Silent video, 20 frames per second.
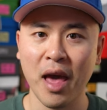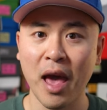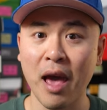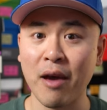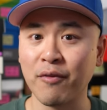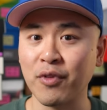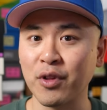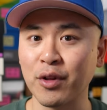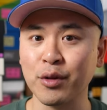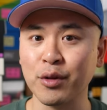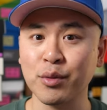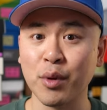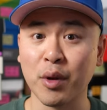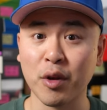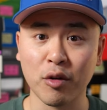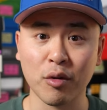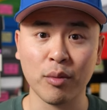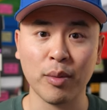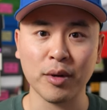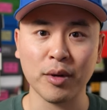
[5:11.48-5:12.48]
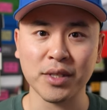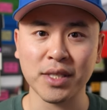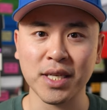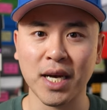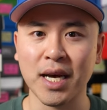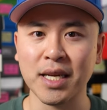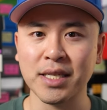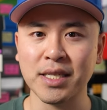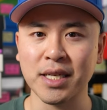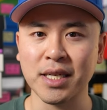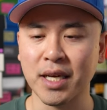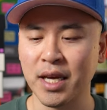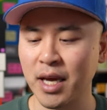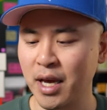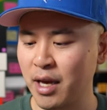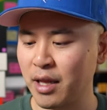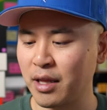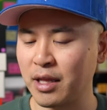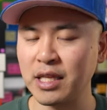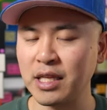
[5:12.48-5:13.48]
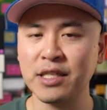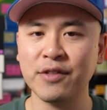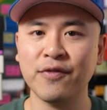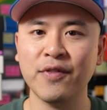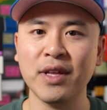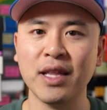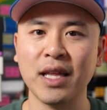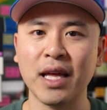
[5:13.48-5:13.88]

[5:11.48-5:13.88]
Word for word: And for those wondering about sizing, these fit